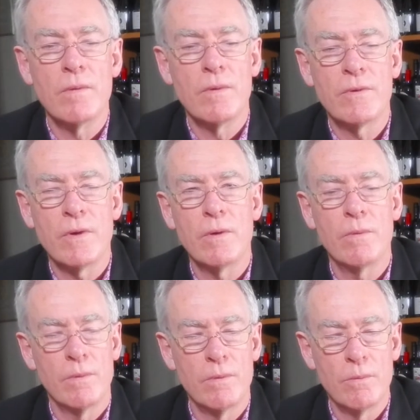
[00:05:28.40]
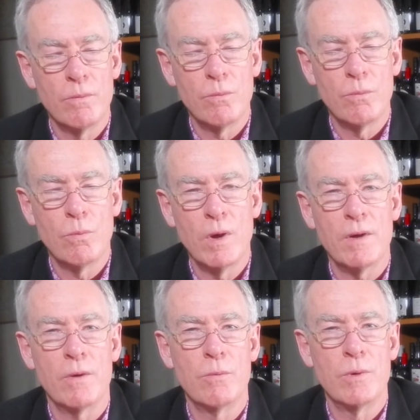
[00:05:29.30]
So
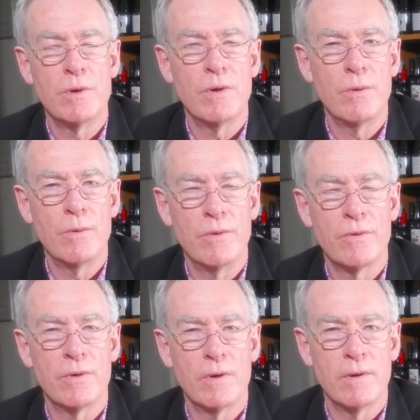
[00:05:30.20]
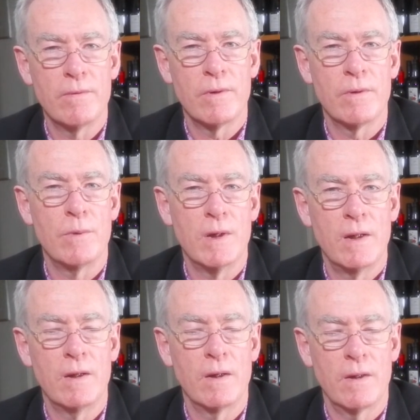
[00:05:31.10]
what would you serve with a
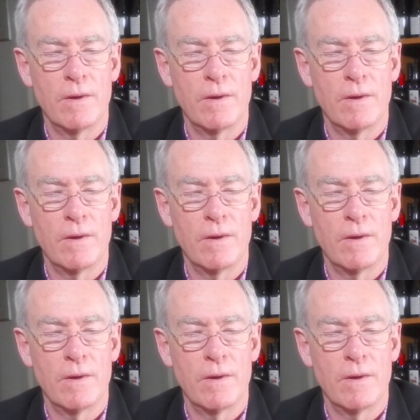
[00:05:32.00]
wine like